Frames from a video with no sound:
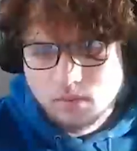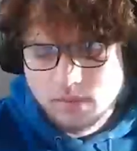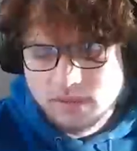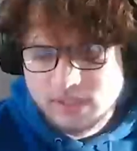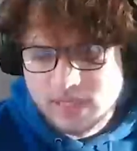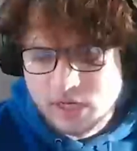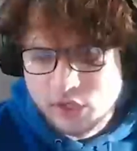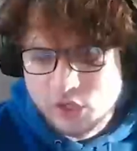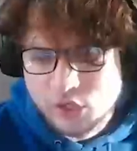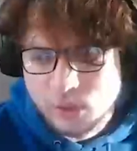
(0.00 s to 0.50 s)

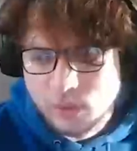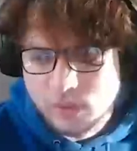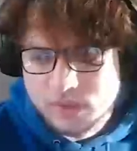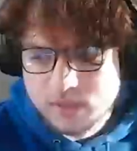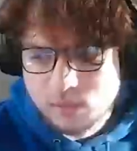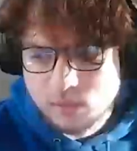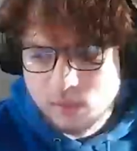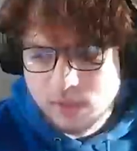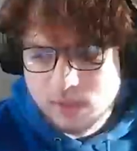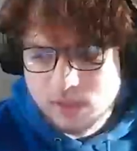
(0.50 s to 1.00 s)
potentially
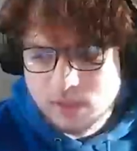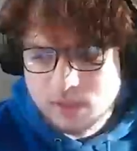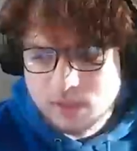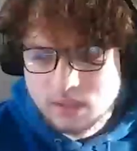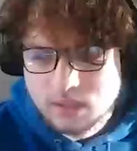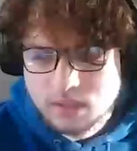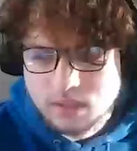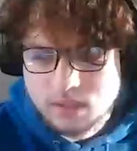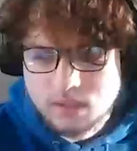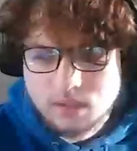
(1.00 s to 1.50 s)
with some
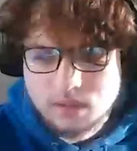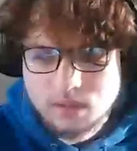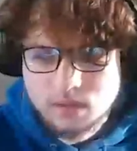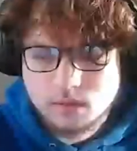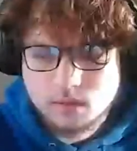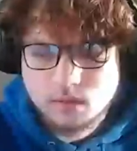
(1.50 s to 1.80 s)
weaknesses.